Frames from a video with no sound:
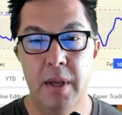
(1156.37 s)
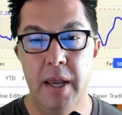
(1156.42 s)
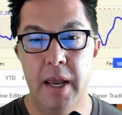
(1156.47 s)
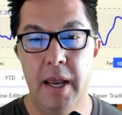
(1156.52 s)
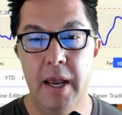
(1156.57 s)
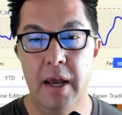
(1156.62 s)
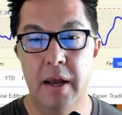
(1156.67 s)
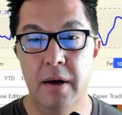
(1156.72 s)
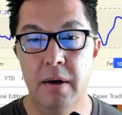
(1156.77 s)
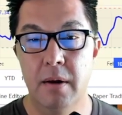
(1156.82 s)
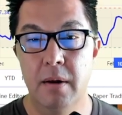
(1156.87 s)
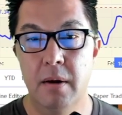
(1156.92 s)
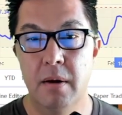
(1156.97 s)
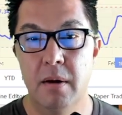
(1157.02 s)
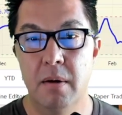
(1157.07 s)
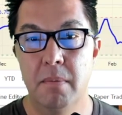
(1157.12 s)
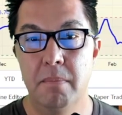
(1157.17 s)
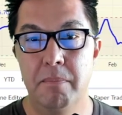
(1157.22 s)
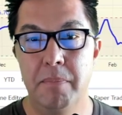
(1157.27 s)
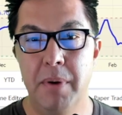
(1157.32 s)
and
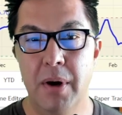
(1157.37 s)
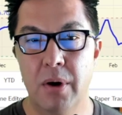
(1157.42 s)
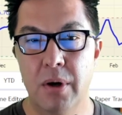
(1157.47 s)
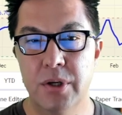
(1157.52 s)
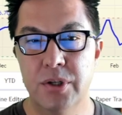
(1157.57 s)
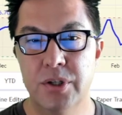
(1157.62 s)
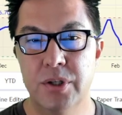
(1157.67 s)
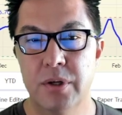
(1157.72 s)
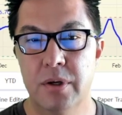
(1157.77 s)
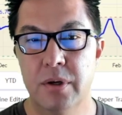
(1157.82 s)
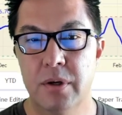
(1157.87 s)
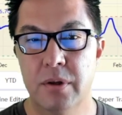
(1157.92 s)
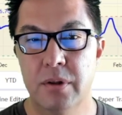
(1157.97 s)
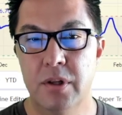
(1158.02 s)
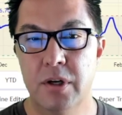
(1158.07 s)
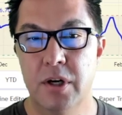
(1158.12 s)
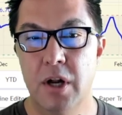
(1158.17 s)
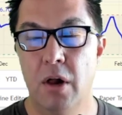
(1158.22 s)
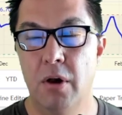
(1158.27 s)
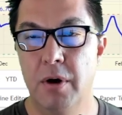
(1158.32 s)
bearish
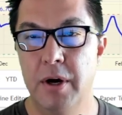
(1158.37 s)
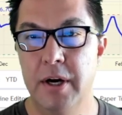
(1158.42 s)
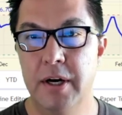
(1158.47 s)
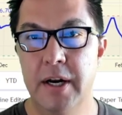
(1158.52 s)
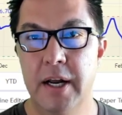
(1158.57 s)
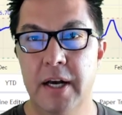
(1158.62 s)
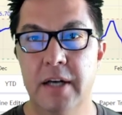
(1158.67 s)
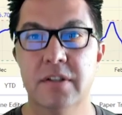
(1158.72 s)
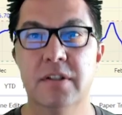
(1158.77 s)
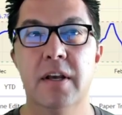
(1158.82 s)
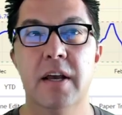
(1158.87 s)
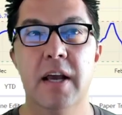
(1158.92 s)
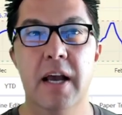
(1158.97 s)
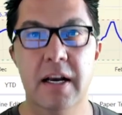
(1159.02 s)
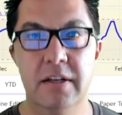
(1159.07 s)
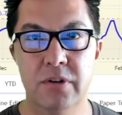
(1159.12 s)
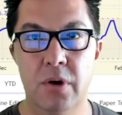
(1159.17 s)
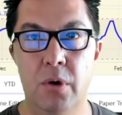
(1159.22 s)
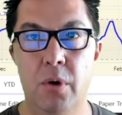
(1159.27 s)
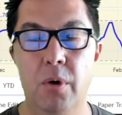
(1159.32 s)
the dollar index
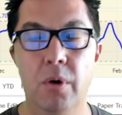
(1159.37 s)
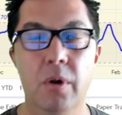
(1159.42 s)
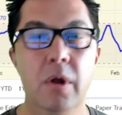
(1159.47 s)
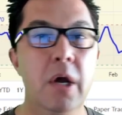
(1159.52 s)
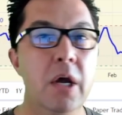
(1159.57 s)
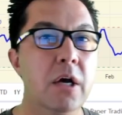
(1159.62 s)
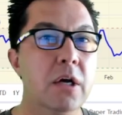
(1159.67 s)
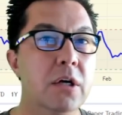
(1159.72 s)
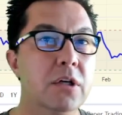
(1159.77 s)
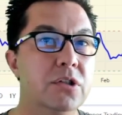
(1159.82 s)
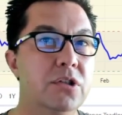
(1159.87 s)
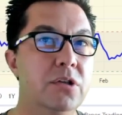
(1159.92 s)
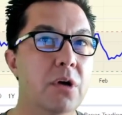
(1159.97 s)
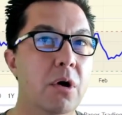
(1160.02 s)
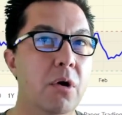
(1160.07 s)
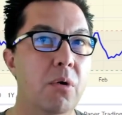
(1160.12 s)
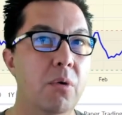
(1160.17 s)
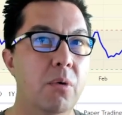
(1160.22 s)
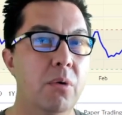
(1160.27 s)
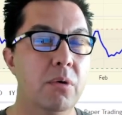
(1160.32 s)
as a whole.
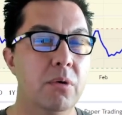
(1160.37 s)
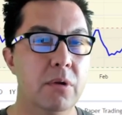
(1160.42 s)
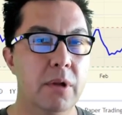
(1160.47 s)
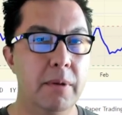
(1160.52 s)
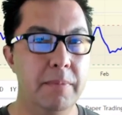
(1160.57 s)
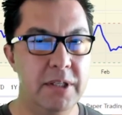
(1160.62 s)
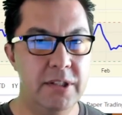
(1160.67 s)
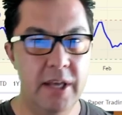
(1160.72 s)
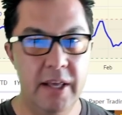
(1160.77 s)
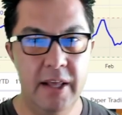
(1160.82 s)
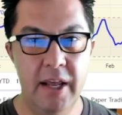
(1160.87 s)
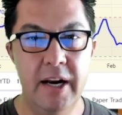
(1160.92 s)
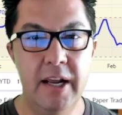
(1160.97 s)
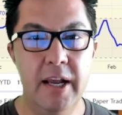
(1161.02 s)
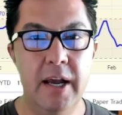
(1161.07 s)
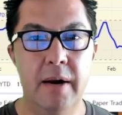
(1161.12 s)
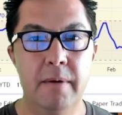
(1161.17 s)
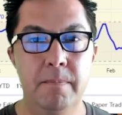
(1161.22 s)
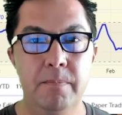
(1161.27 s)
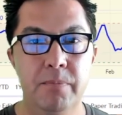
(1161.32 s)
So let me say that
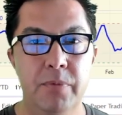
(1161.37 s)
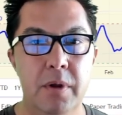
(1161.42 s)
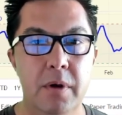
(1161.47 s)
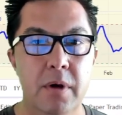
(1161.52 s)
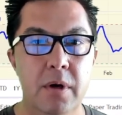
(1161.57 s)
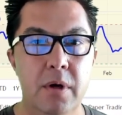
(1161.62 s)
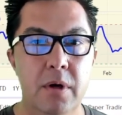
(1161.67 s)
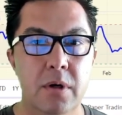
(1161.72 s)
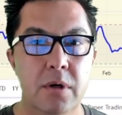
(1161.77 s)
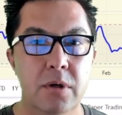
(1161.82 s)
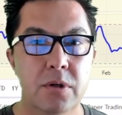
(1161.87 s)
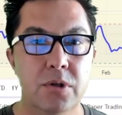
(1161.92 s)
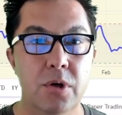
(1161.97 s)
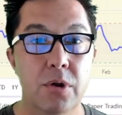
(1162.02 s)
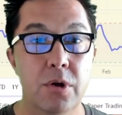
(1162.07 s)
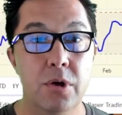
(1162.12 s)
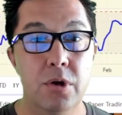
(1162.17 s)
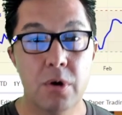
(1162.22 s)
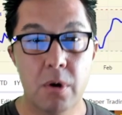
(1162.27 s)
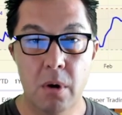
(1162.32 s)
again. So
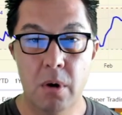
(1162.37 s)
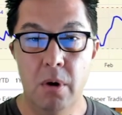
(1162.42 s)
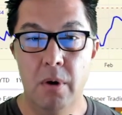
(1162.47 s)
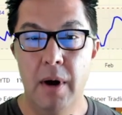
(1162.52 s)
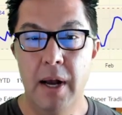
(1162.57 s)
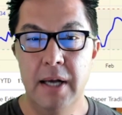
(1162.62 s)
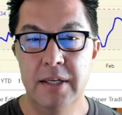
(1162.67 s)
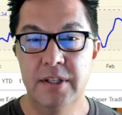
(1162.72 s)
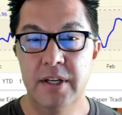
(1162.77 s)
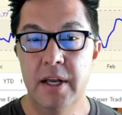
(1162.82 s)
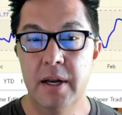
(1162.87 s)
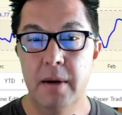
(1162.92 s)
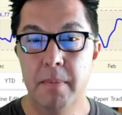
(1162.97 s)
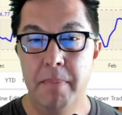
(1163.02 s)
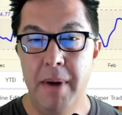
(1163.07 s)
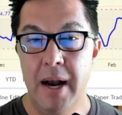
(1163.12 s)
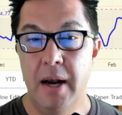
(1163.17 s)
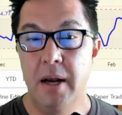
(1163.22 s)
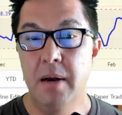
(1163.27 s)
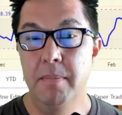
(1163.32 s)
the euro has to get it
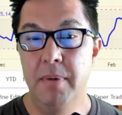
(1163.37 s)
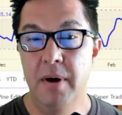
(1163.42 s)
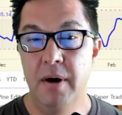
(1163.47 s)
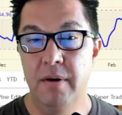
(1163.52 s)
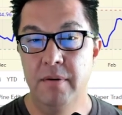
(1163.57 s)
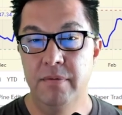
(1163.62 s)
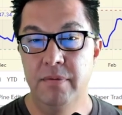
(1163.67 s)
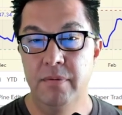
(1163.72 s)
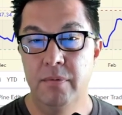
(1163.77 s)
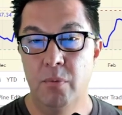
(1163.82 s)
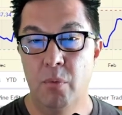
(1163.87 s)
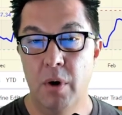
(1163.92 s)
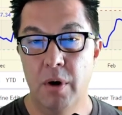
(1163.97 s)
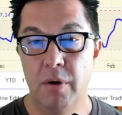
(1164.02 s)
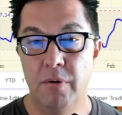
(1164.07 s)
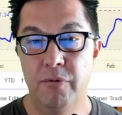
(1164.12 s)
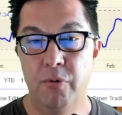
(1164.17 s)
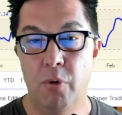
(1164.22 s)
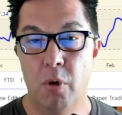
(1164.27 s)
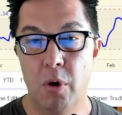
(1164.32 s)
back above
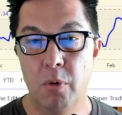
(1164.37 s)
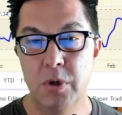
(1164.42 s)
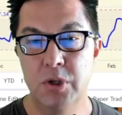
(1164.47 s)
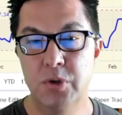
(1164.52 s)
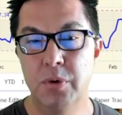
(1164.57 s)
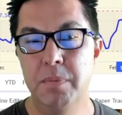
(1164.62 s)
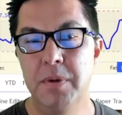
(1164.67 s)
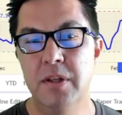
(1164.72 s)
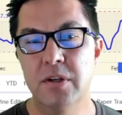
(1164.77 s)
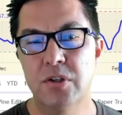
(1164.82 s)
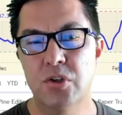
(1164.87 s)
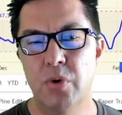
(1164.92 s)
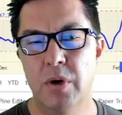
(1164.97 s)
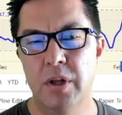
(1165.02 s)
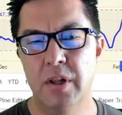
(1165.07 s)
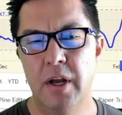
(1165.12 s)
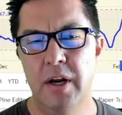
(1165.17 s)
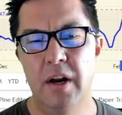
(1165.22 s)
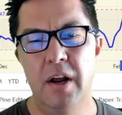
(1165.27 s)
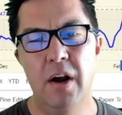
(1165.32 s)
104, which would be this
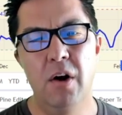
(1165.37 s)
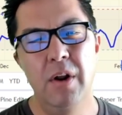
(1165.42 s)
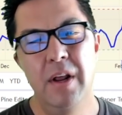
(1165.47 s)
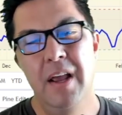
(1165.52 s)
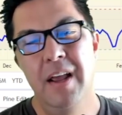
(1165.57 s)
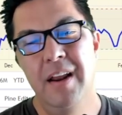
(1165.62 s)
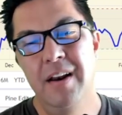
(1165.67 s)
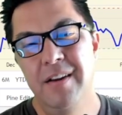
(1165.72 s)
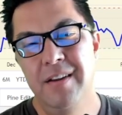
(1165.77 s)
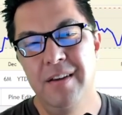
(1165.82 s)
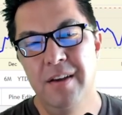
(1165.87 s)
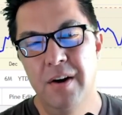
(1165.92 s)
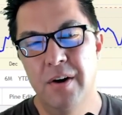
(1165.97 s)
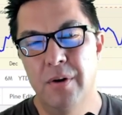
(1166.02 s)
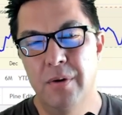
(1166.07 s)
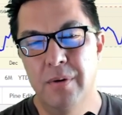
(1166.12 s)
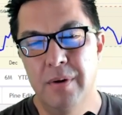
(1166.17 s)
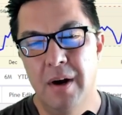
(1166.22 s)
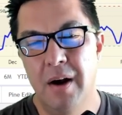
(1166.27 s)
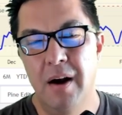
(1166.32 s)
trend line.
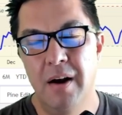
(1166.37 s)
And